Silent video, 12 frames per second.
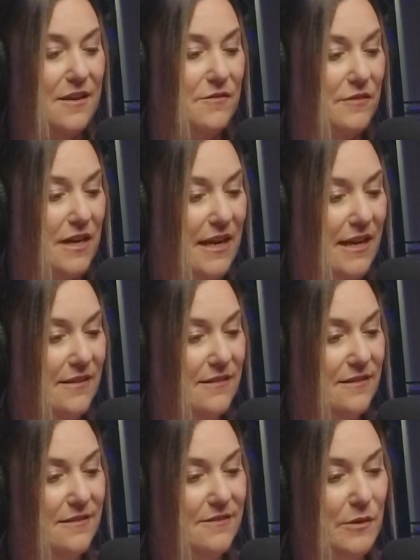right?
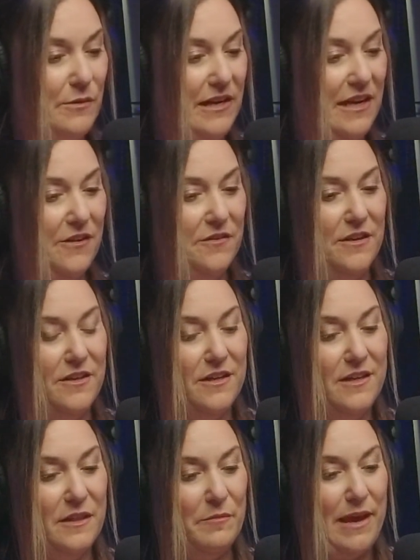We want to hear the
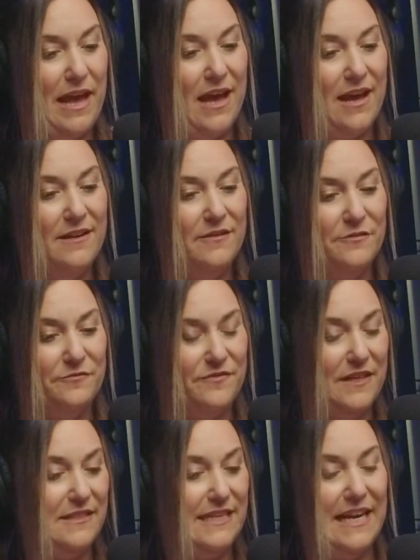good, the bad, your
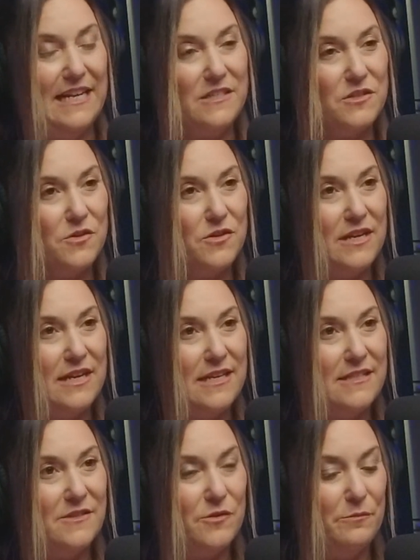fun dating
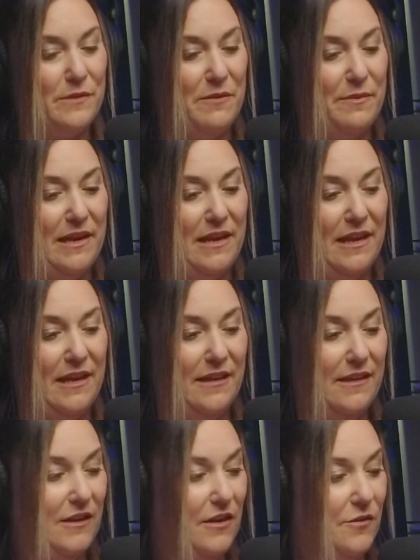stories, or maybe,
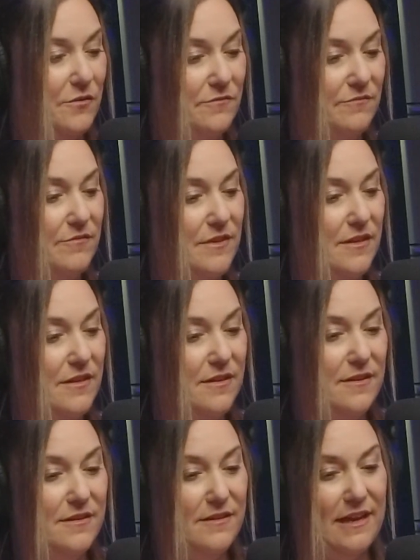
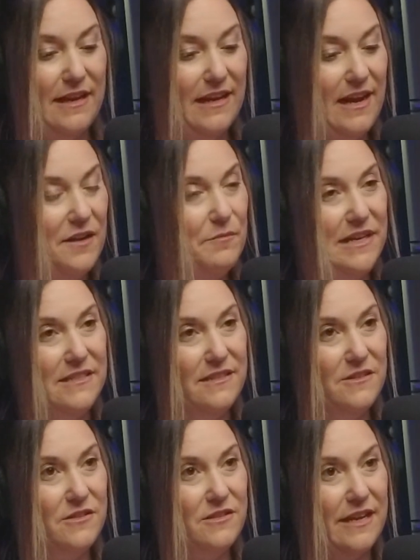any kind of
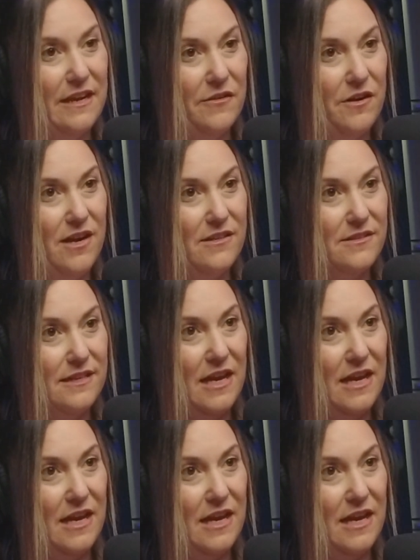message to get across to help.